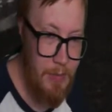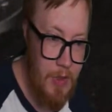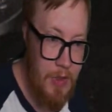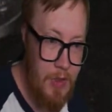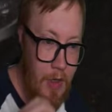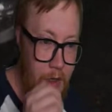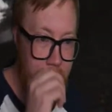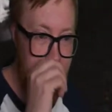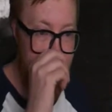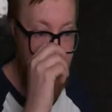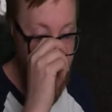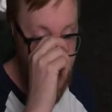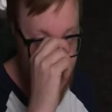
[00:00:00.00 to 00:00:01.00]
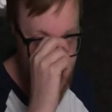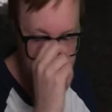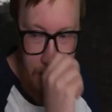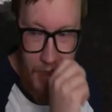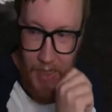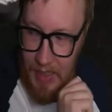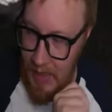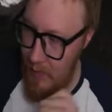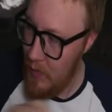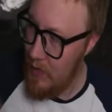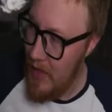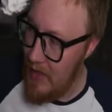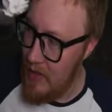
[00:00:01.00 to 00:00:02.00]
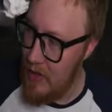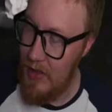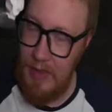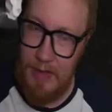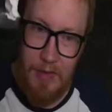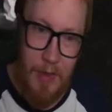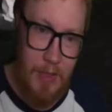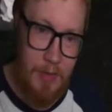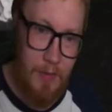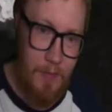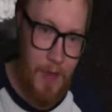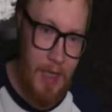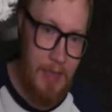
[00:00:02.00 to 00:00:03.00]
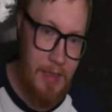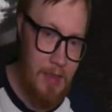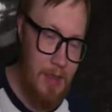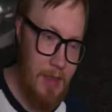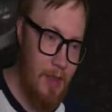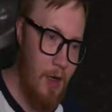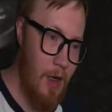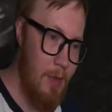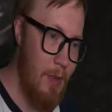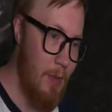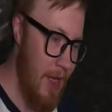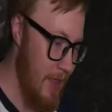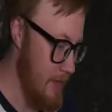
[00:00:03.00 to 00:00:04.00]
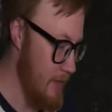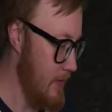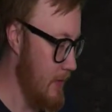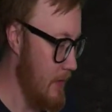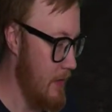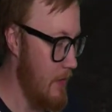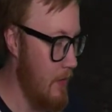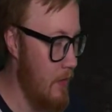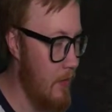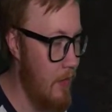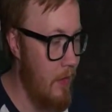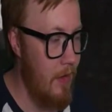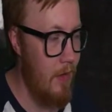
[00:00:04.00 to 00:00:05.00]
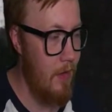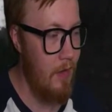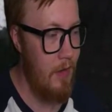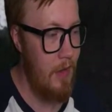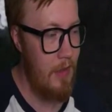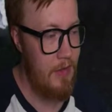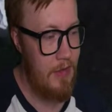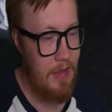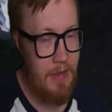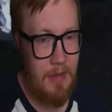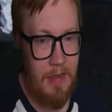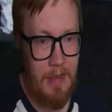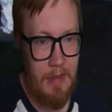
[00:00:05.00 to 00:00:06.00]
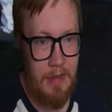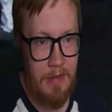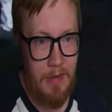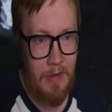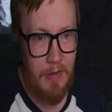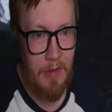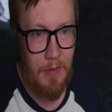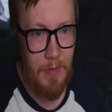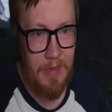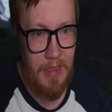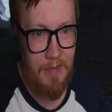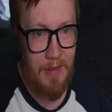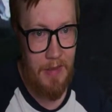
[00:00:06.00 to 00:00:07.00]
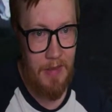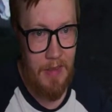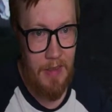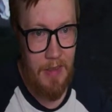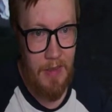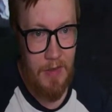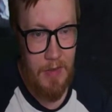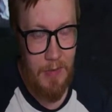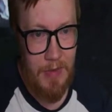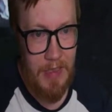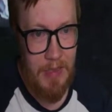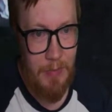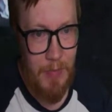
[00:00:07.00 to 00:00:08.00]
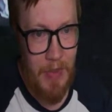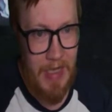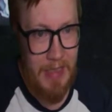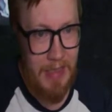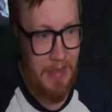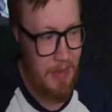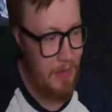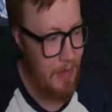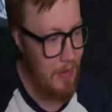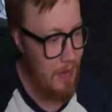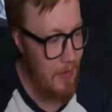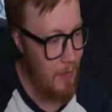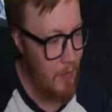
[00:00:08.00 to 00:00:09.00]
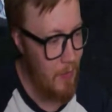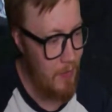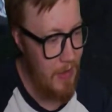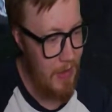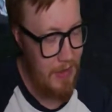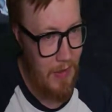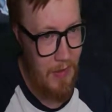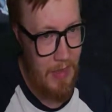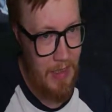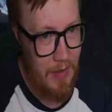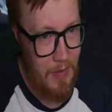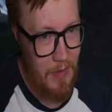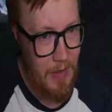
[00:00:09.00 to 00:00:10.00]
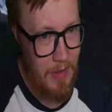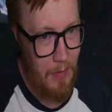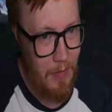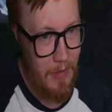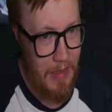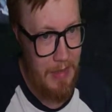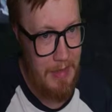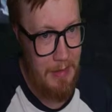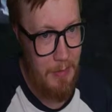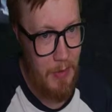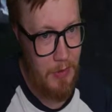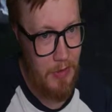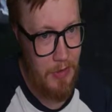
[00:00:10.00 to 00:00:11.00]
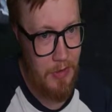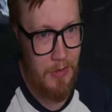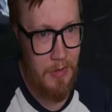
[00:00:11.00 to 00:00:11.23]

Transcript: much harder, and I would actually try to find army painter or a citadel or whatever, something sprays that are yellow, or airbrush.